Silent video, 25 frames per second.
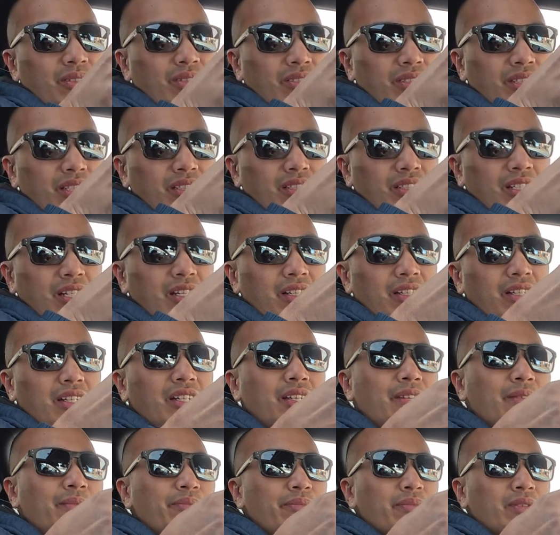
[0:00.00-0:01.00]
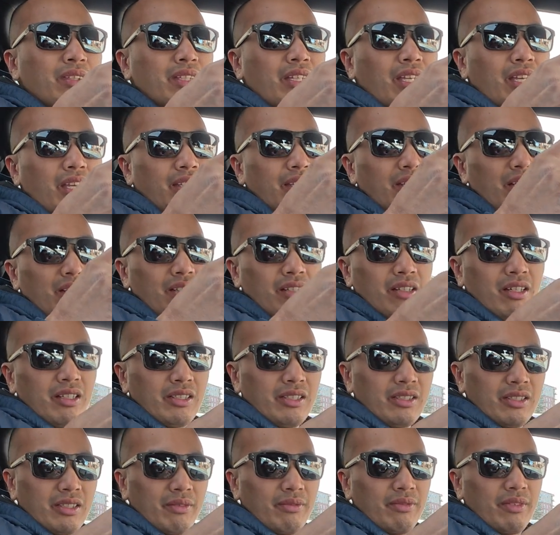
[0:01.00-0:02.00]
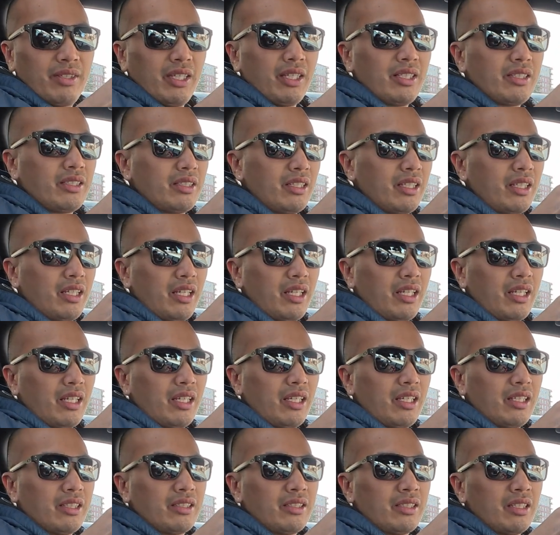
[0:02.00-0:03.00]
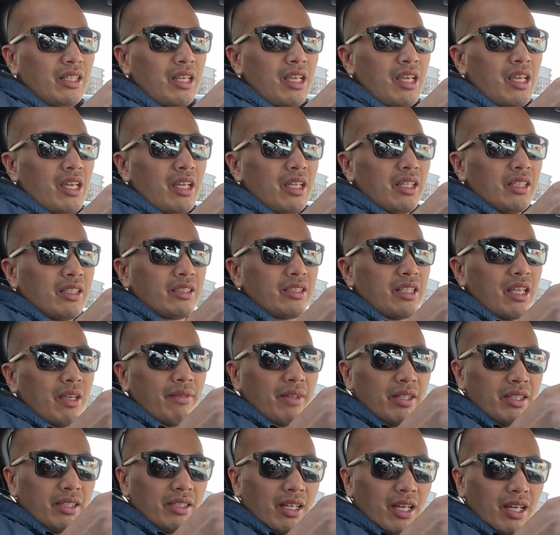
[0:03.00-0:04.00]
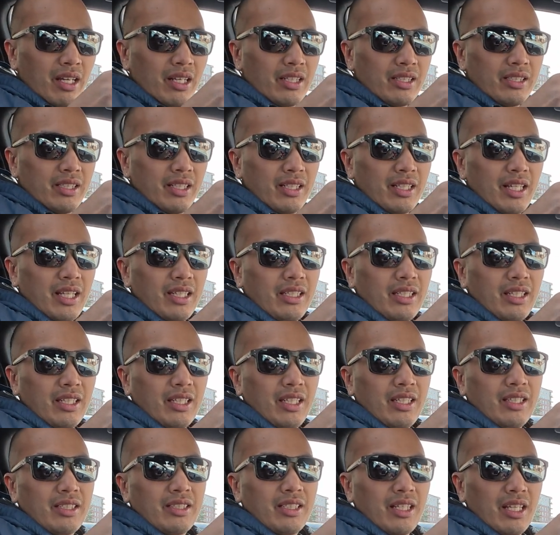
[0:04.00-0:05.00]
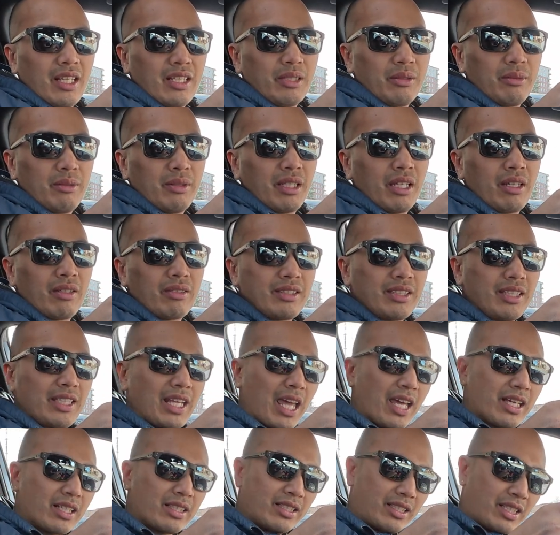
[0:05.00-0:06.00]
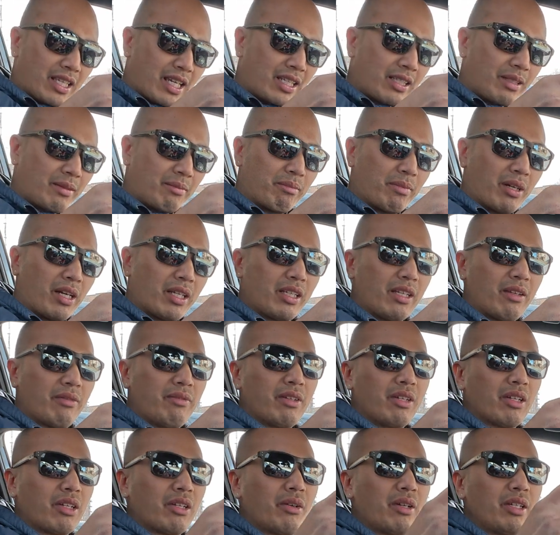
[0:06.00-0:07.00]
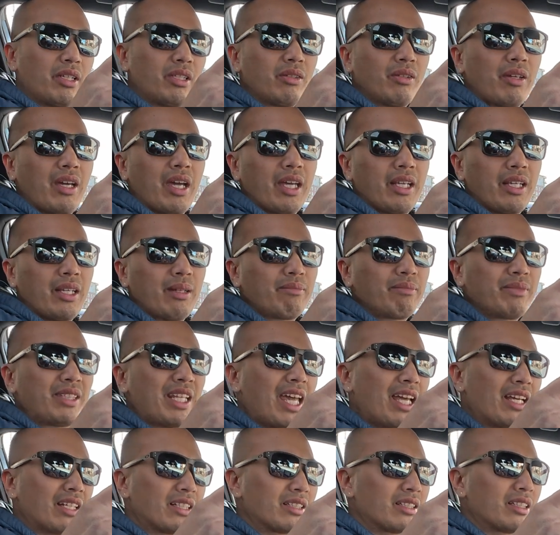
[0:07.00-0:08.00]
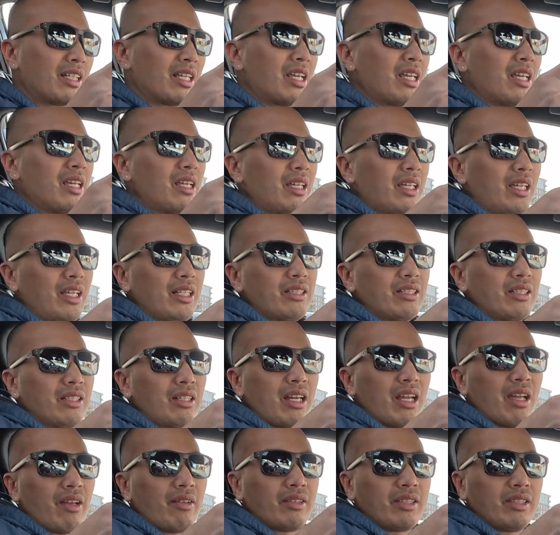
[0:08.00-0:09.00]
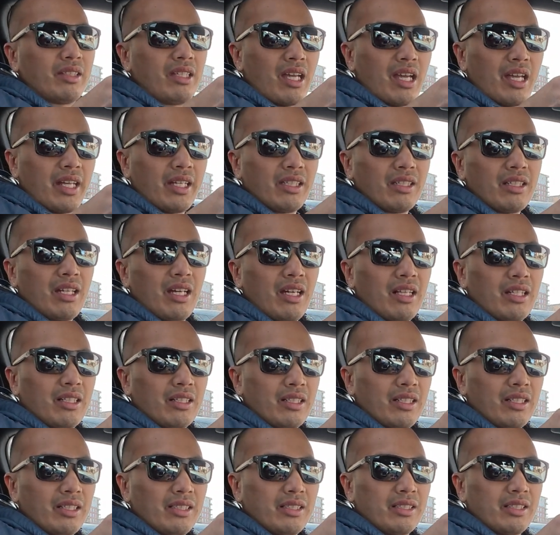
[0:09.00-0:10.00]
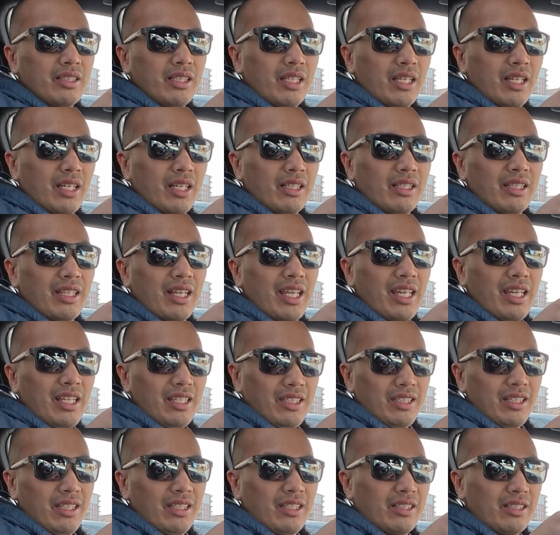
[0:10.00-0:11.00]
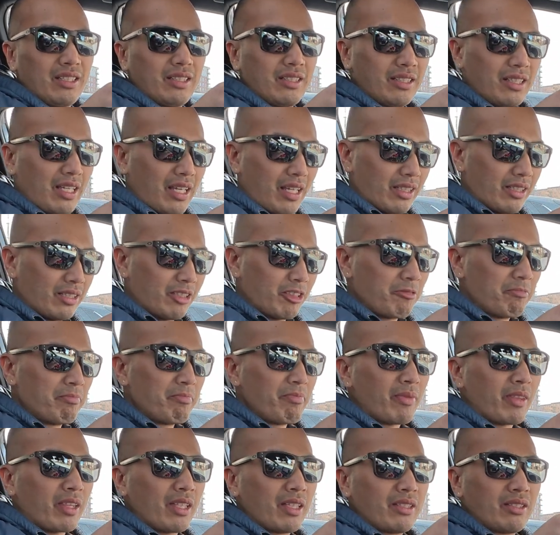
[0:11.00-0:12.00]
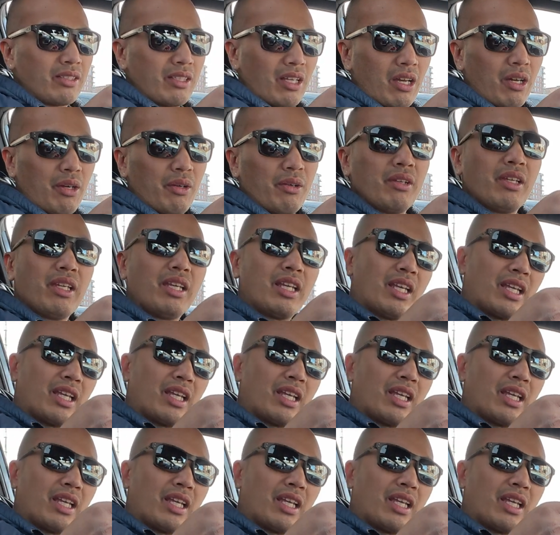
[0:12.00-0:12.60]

rotisserie, and the cost of this is $7.99 without tax yet, but if you're going to add up tax, it's around $9.18. So